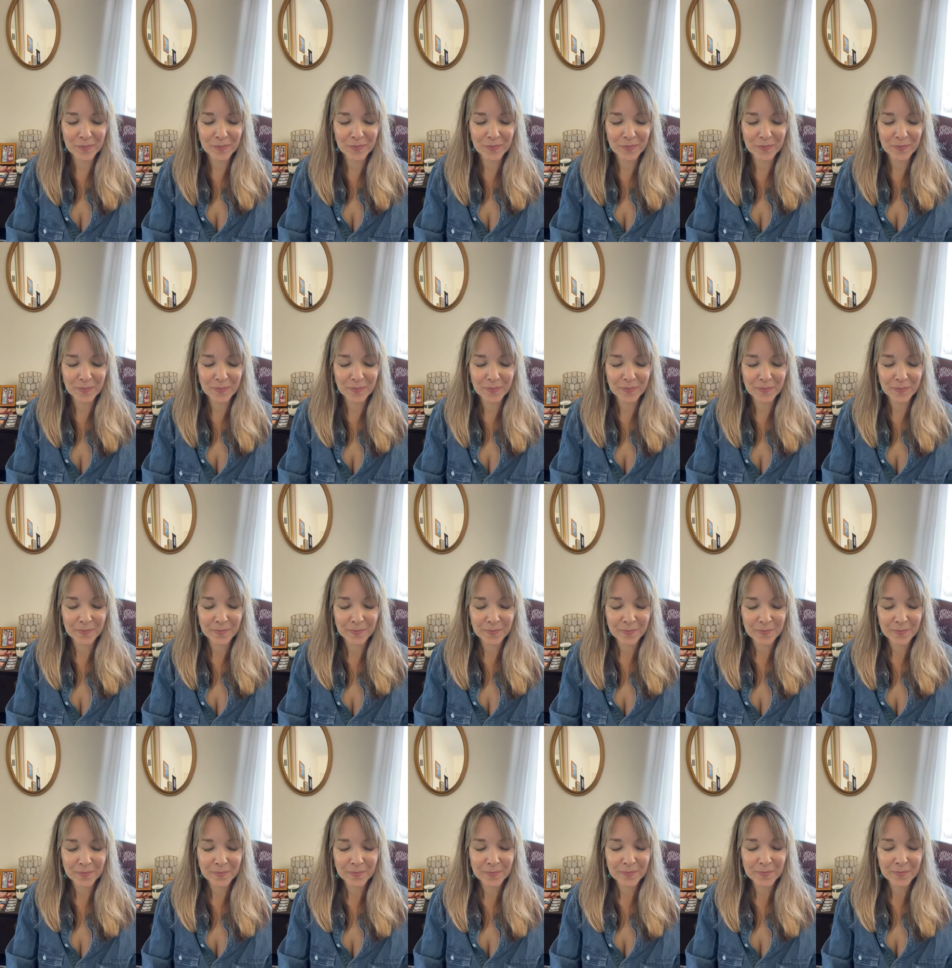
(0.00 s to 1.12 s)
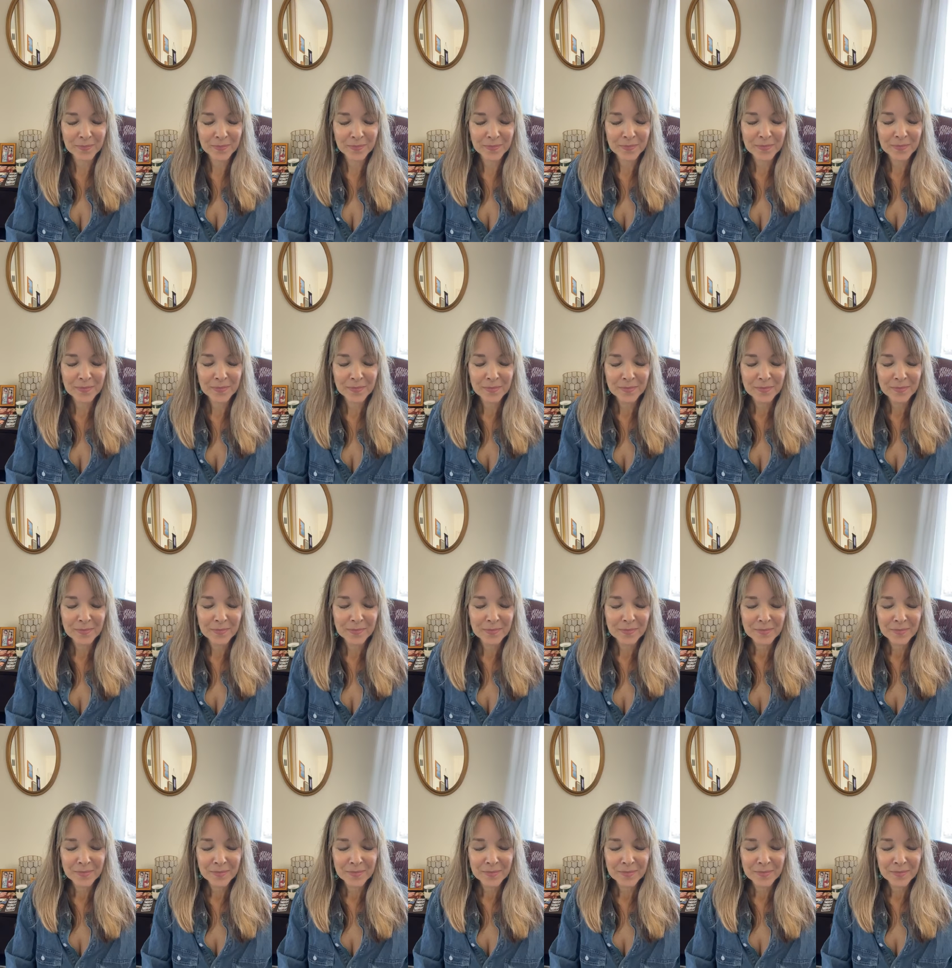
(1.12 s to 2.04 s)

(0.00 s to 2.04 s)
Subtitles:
Nothing is said.